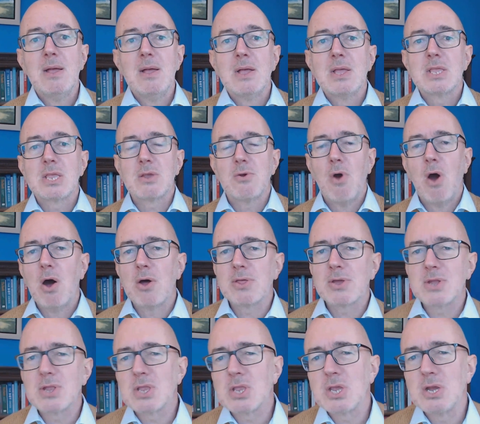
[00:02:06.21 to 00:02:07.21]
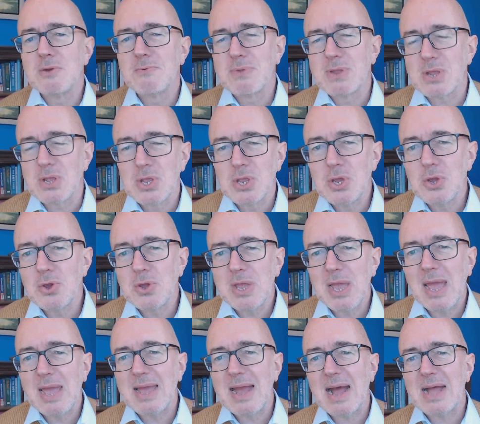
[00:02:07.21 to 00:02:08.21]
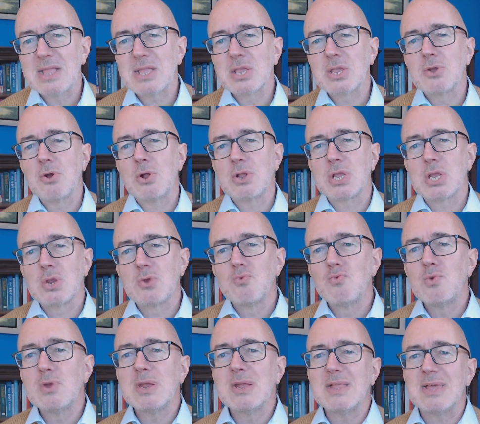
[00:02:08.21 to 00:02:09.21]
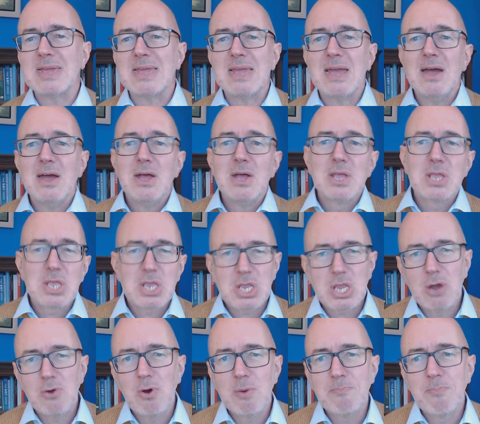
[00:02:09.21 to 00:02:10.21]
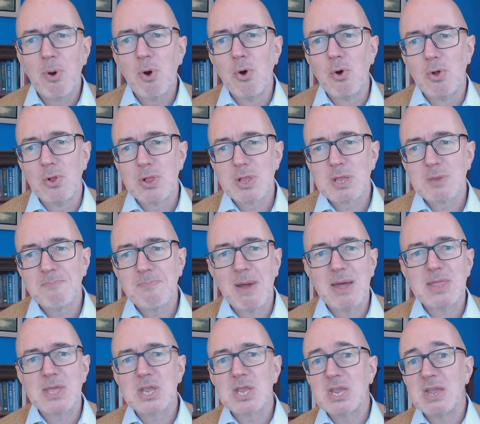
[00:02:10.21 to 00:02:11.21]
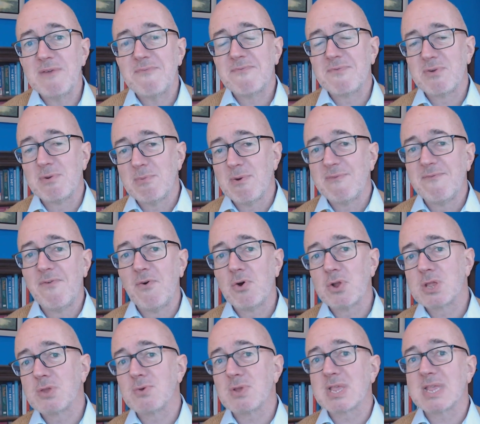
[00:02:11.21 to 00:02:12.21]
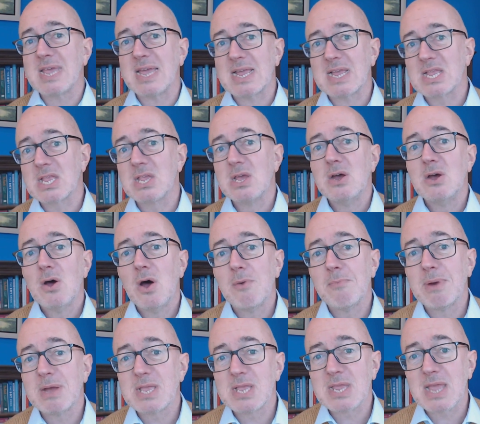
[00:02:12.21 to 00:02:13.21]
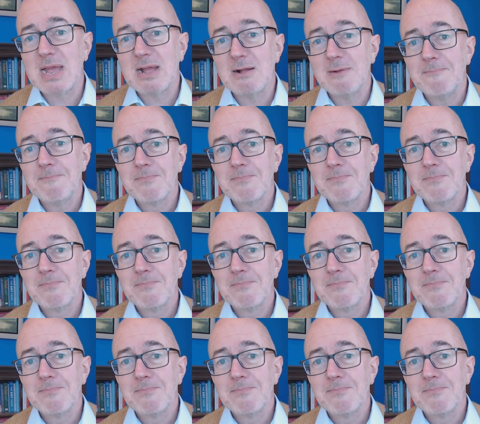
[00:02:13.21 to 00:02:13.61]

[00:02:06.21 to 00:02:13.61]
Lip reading: So are the Conservatives, UK and Scottish, really so appalled by the shift from a 4 to a 6 on my scale?